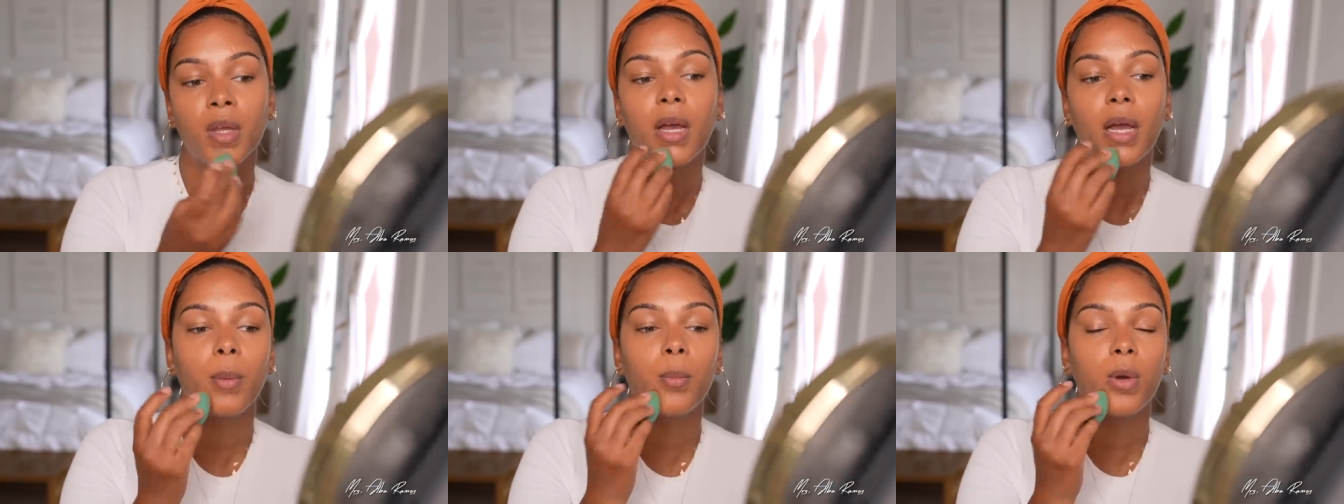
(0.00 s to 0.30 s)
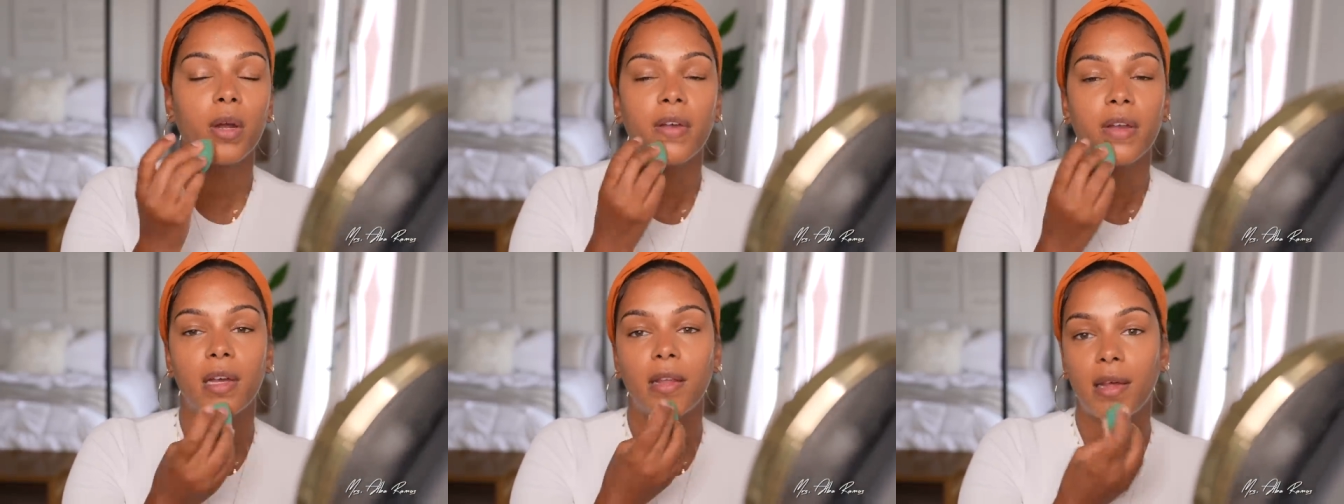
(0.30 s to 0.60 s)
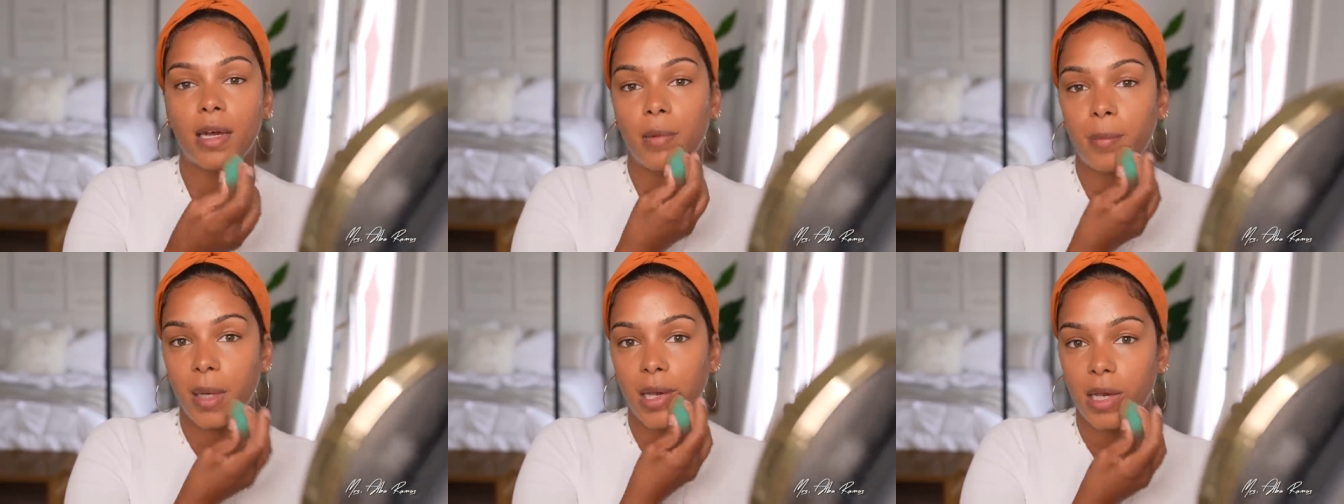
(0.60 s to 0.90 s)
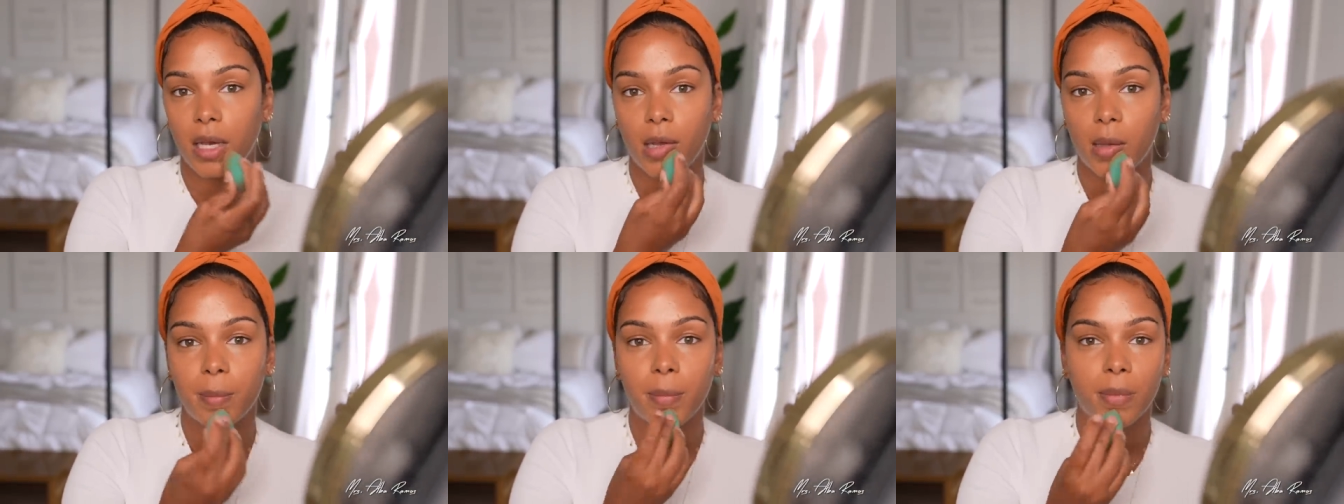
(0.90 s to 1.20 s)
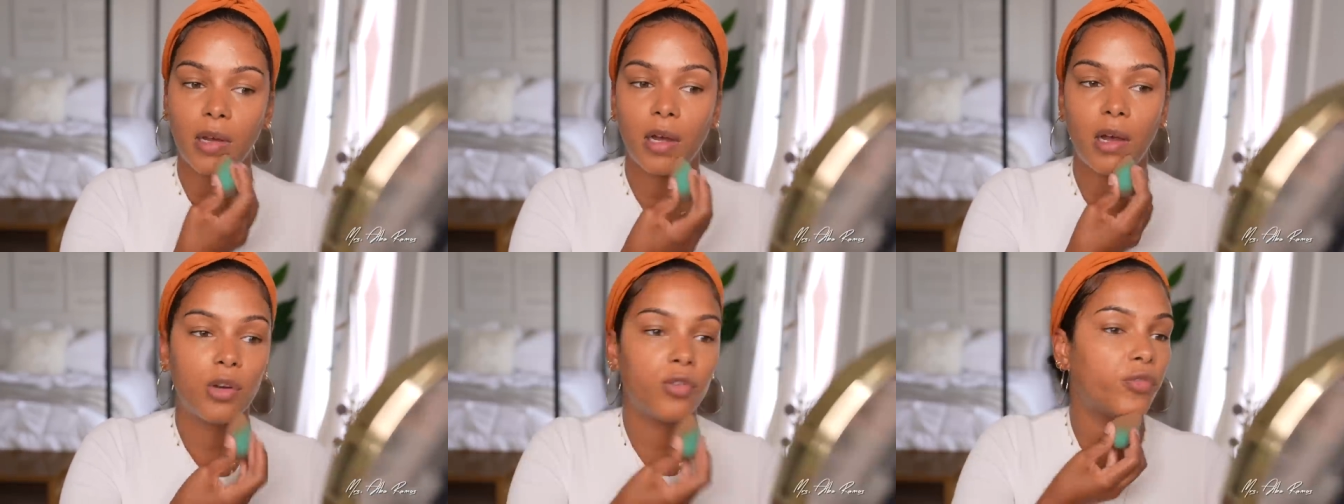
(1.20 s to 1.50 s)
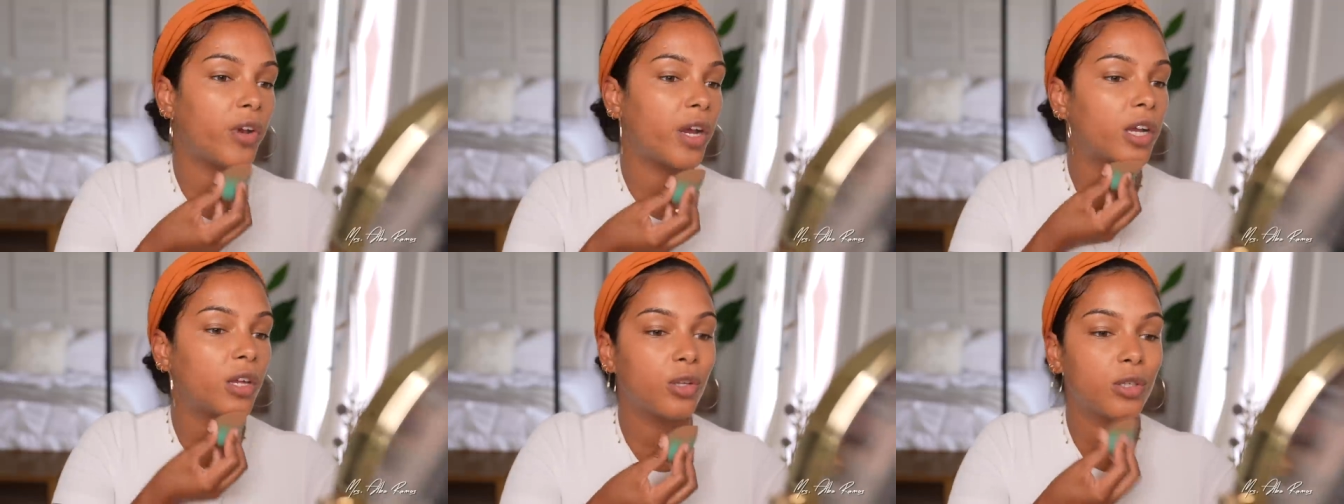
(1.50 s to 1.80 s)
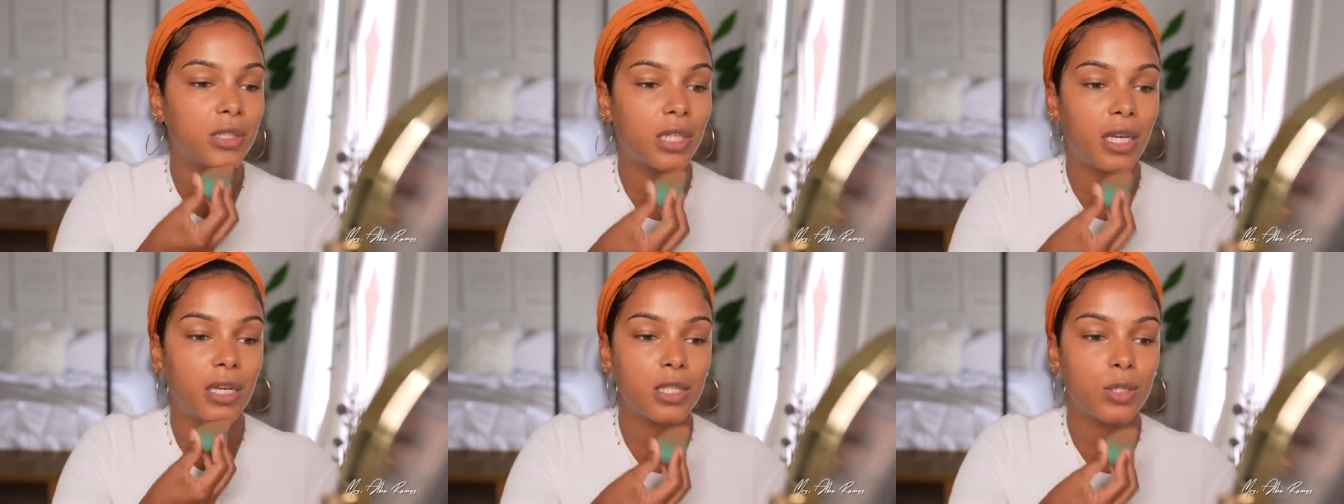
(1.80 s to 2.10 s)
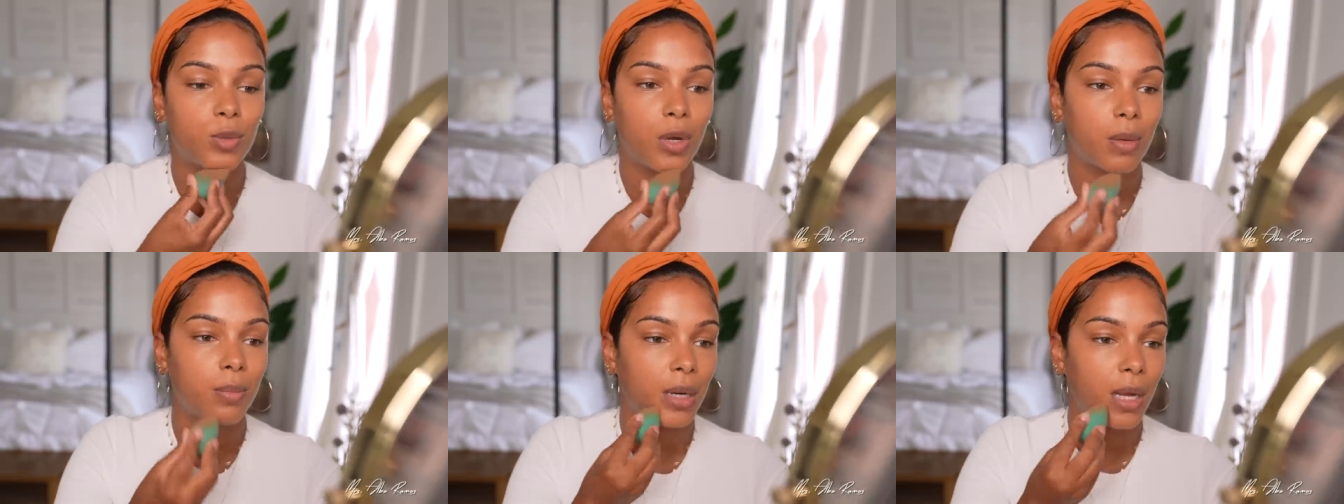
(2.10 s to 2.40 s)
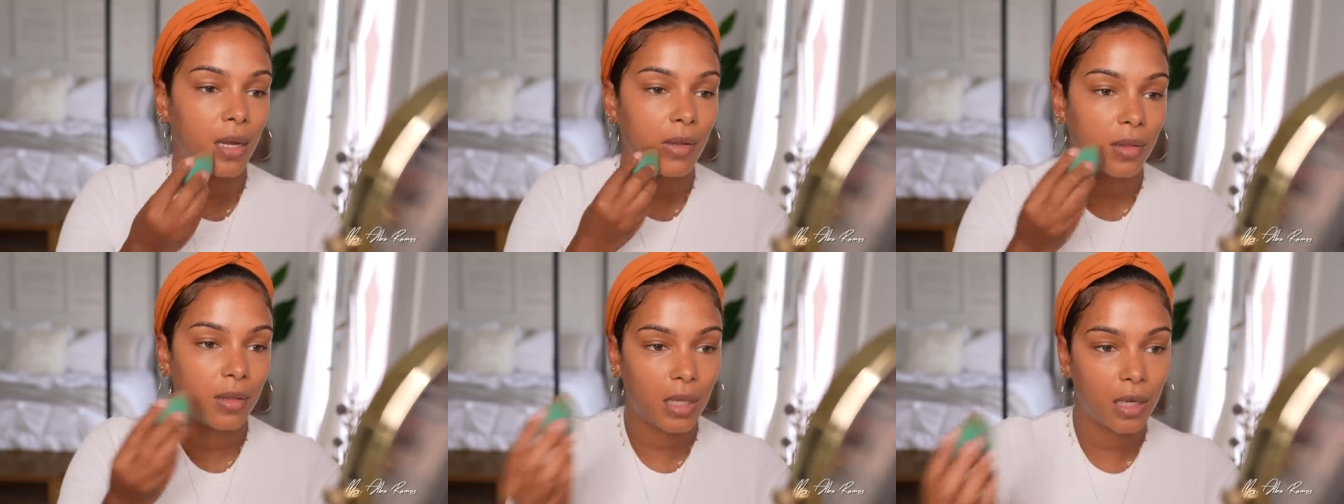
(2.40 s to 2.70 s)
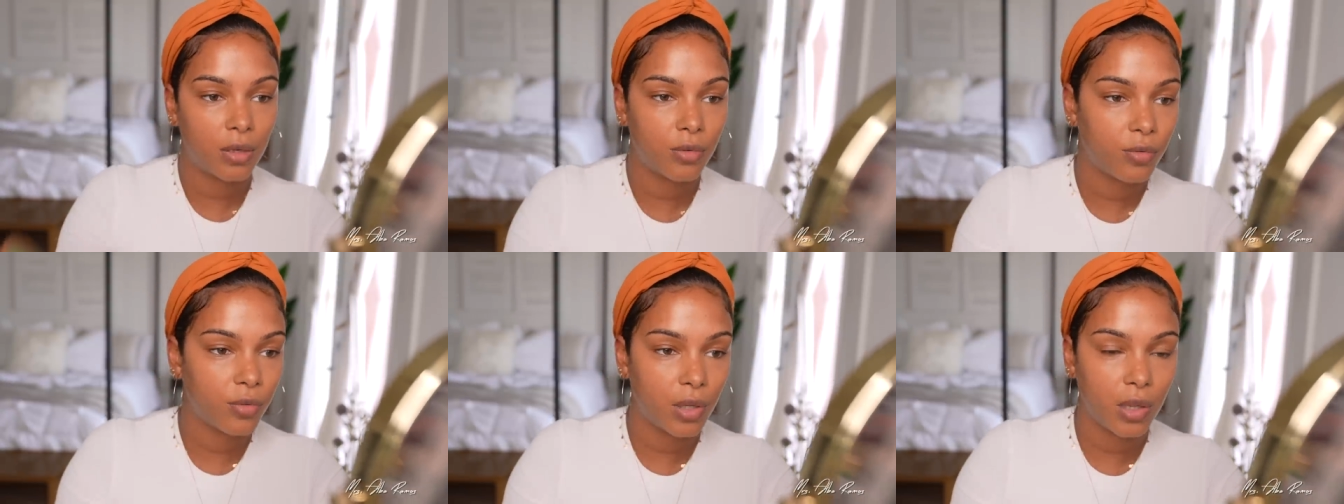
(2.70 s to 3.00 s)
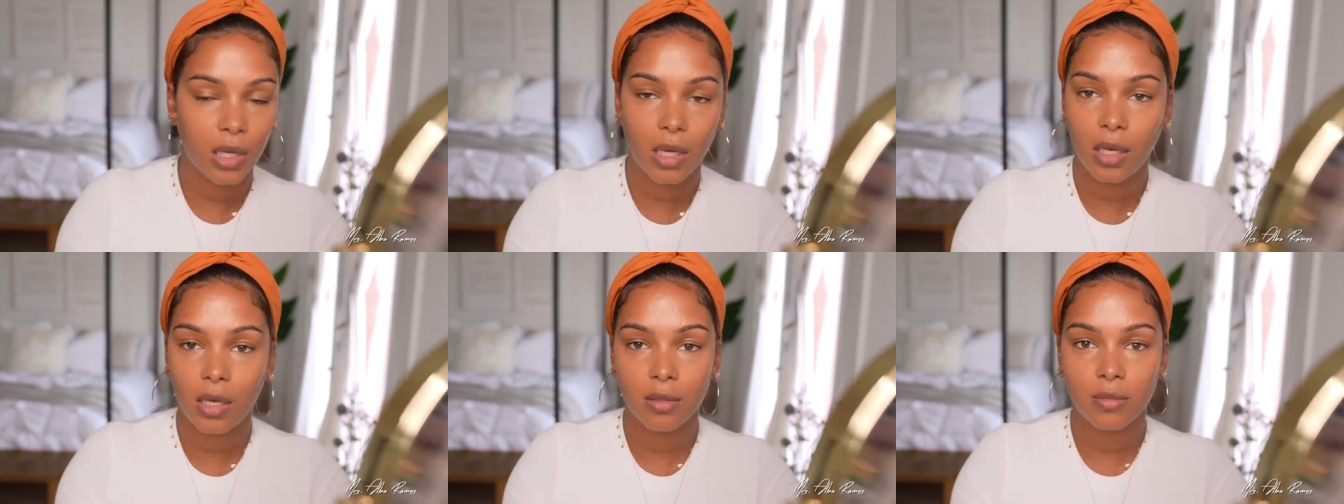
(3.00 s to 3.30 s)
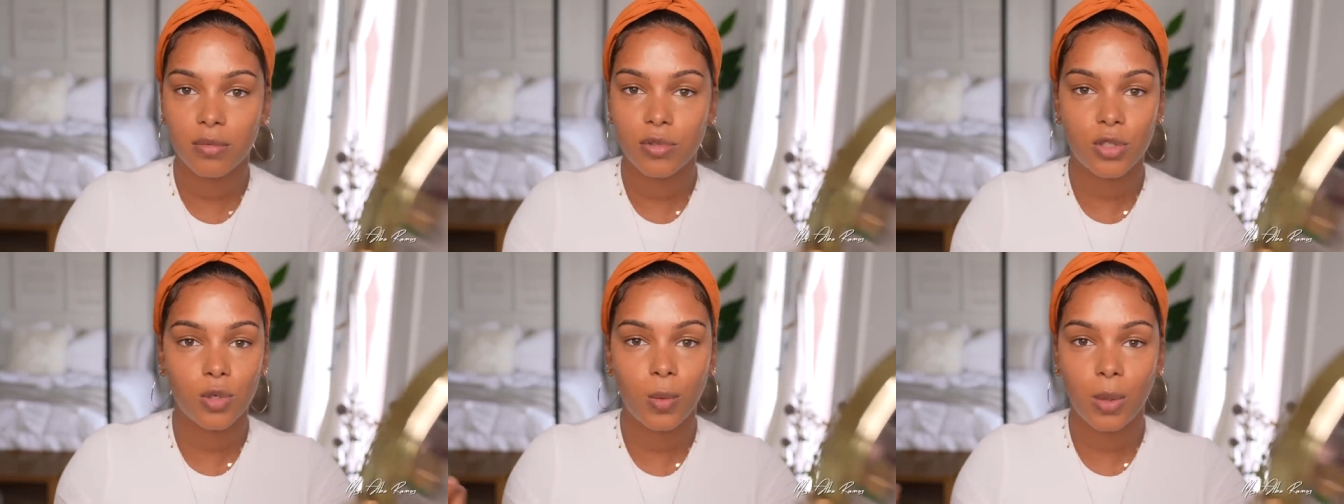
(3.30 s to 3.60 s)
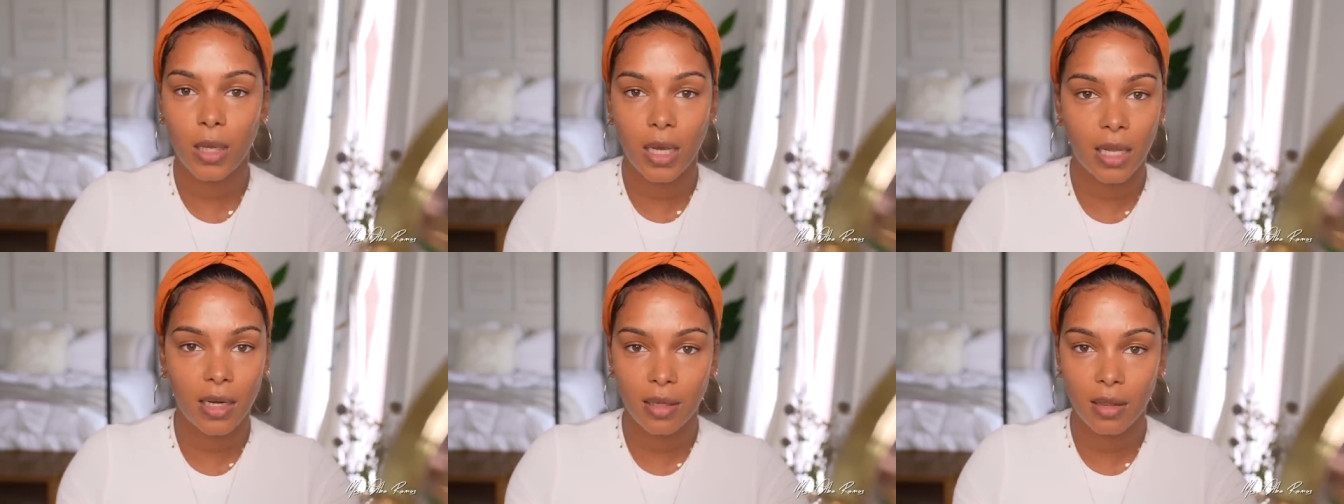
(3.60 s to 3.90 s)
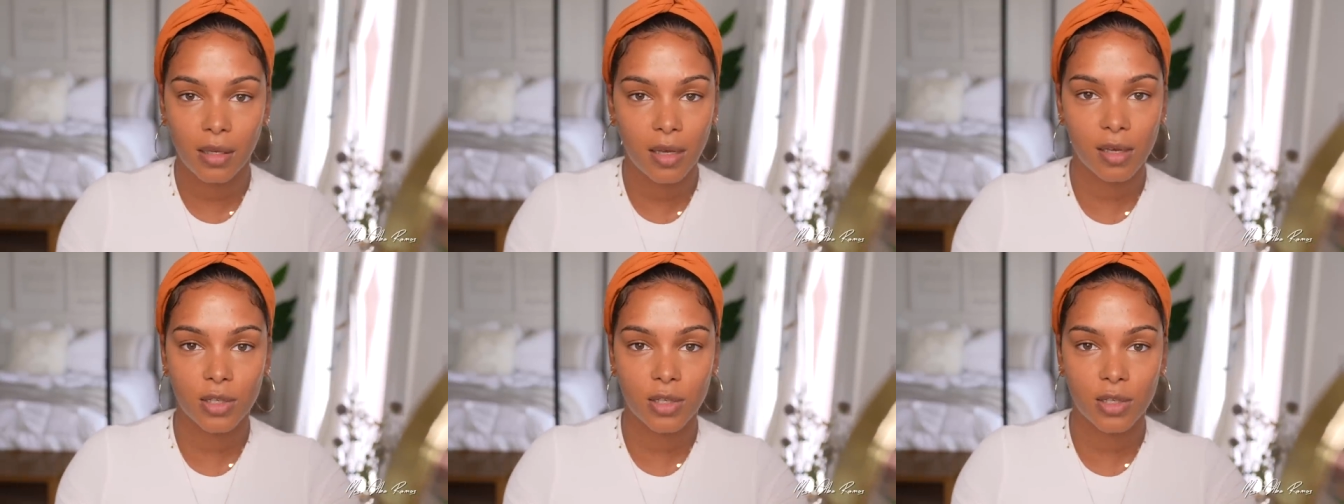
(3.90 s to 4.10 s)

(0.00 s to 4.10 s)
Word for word: I'm wearing a lot of makeup on regular days where I'm not like really doing anything